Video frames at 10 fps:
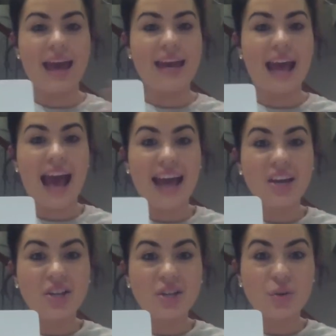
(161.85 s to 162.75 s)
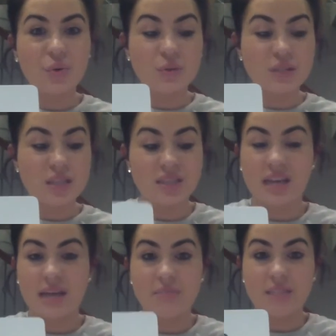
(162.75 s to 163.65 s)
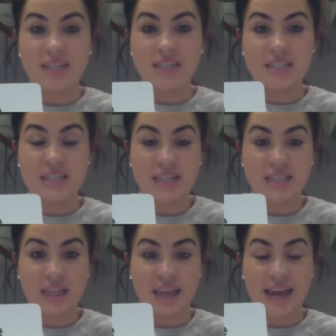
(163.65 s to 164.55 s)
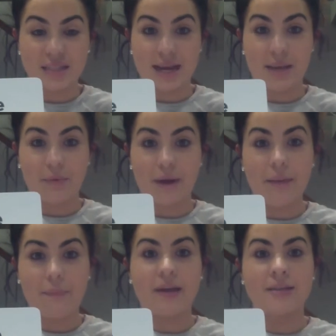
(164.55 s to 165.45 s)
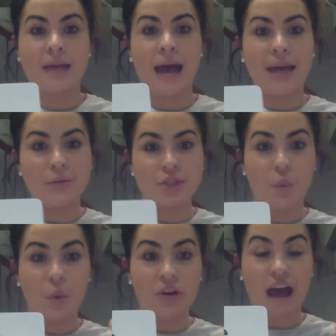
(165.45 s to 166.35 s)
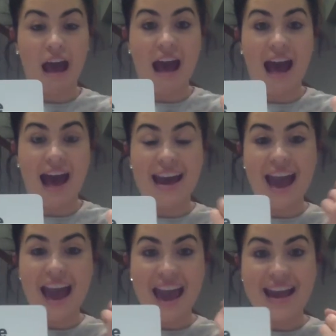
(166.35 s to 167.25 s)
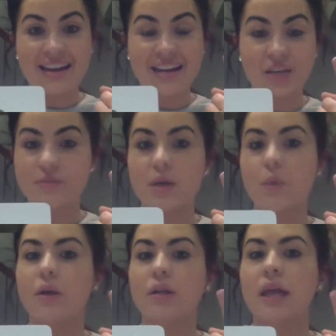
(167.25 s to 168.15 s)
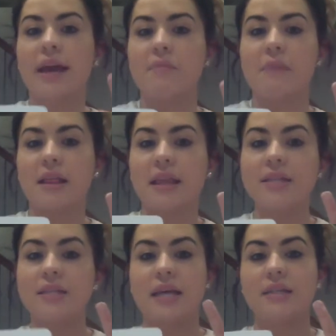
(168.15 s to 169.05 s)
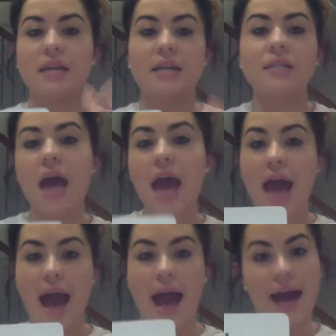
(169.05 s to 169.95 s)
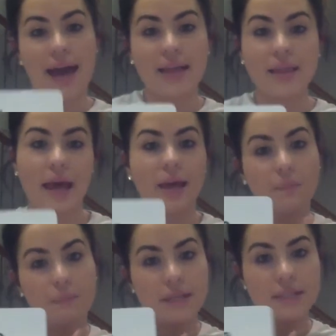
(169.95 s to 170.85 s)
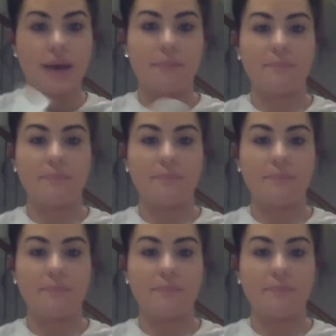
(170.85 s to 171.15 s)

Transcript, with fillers: And I could use the same sentence I said last time, right? Because I use the word I and I use the word like in my last sentence. I like pizza.